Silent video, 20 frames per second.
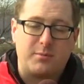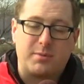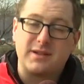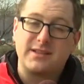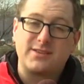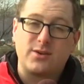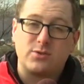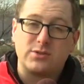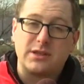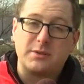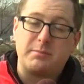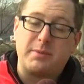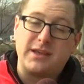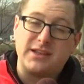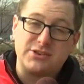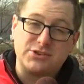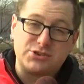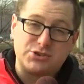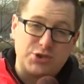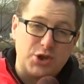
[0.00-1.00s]
but it's only
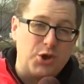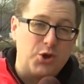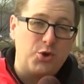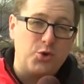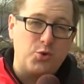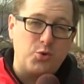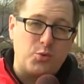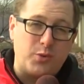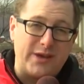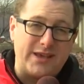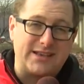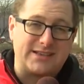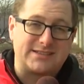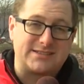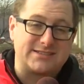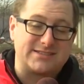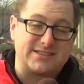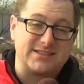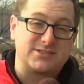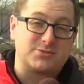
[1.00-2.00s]
been two weeks
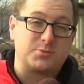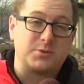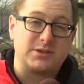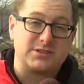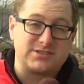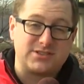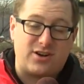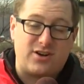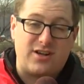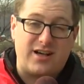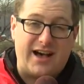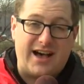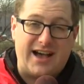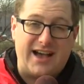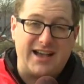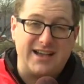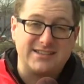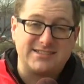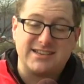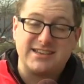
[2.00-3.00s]
since we saw
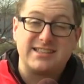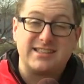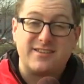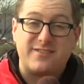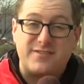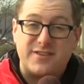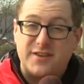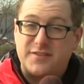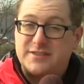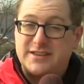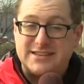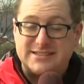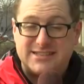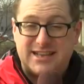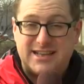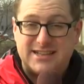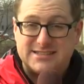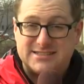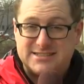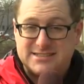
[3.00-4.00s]
highs in the 50s
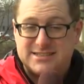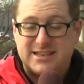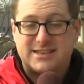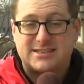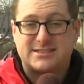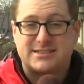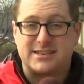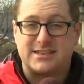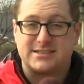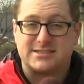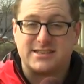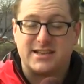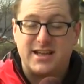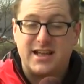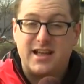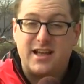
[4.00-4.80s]
and 60s.